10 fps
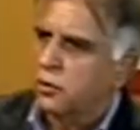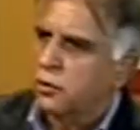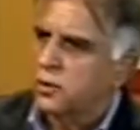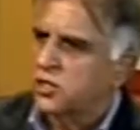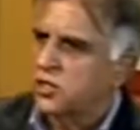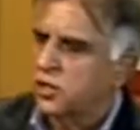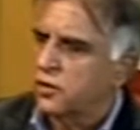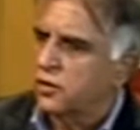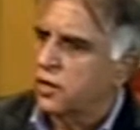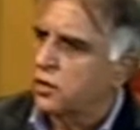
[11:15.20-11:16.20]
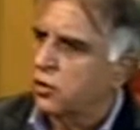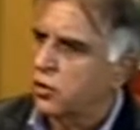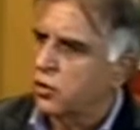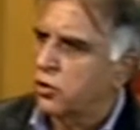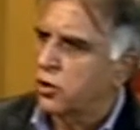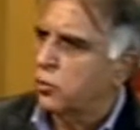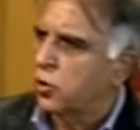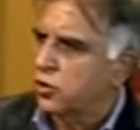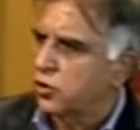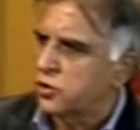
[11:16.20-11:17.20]
government certified curriculum,
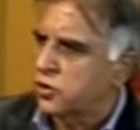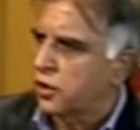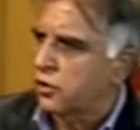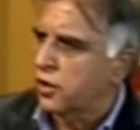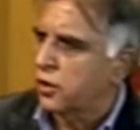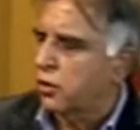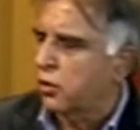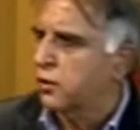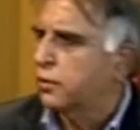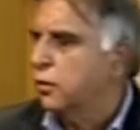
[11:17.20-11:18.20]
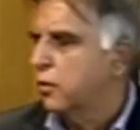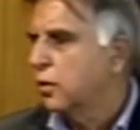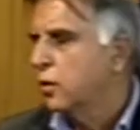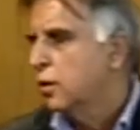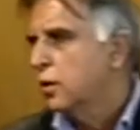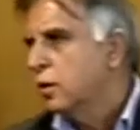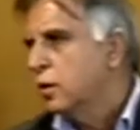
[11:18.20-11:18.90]
or are you still creating your own?